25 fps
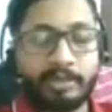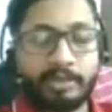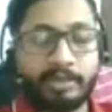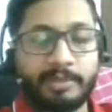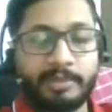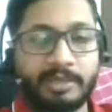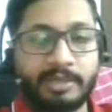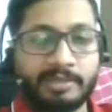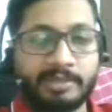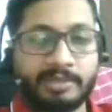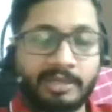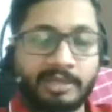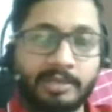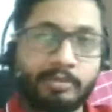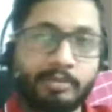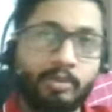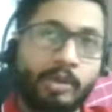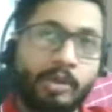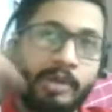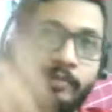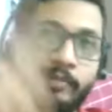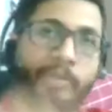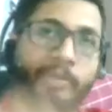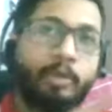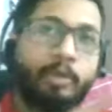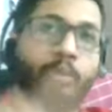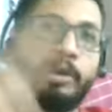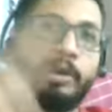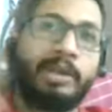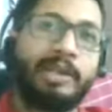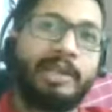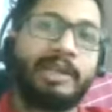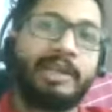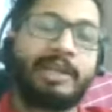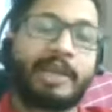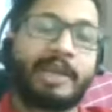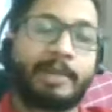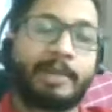has changed. So I will
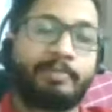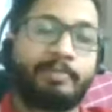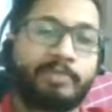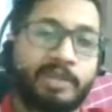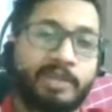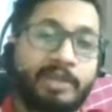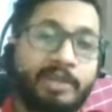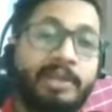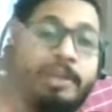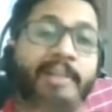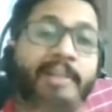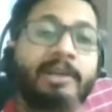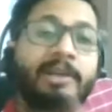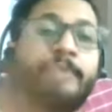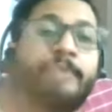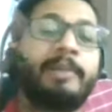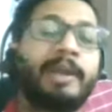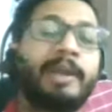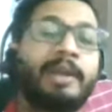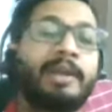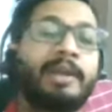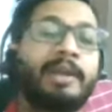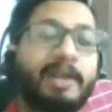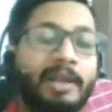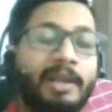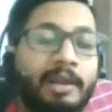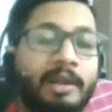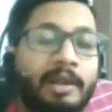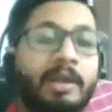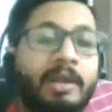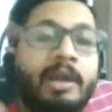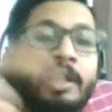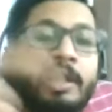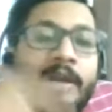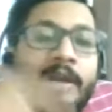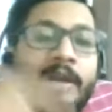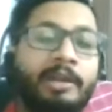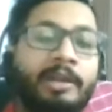only capture incremental.
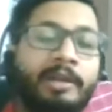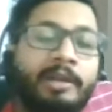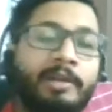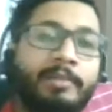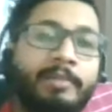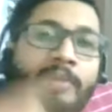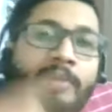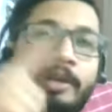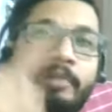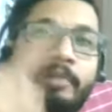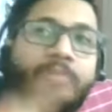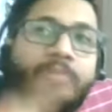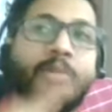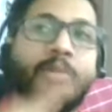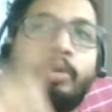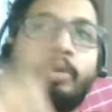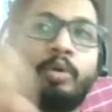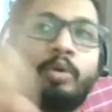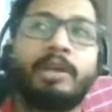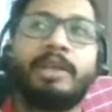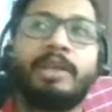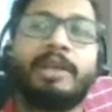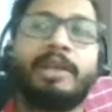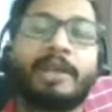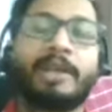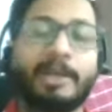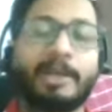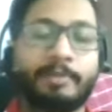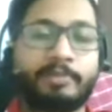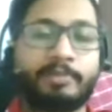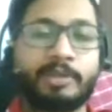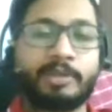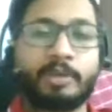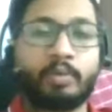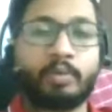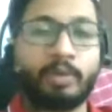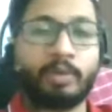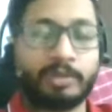Incremental will only
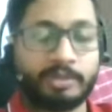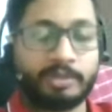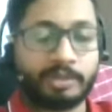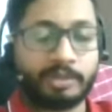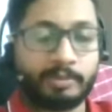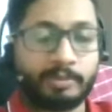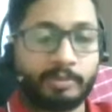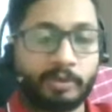capture 1 GB.